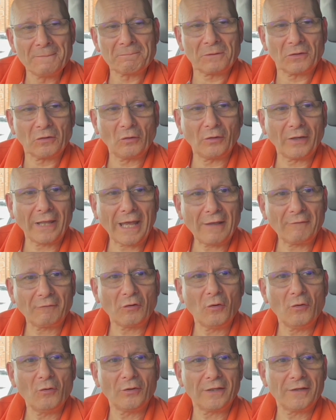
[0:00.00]
You'll have
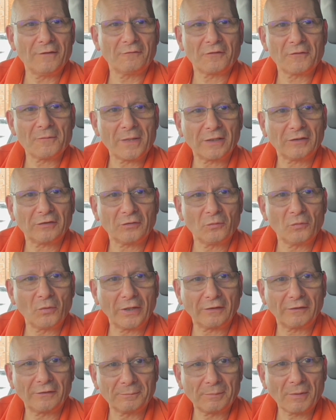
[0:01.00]
all the information where
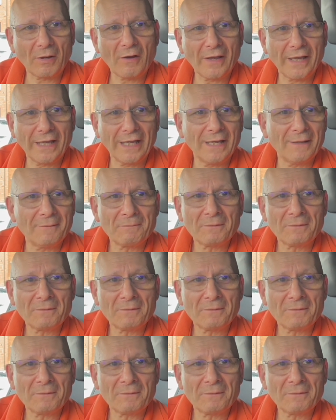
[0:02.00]
to buy it.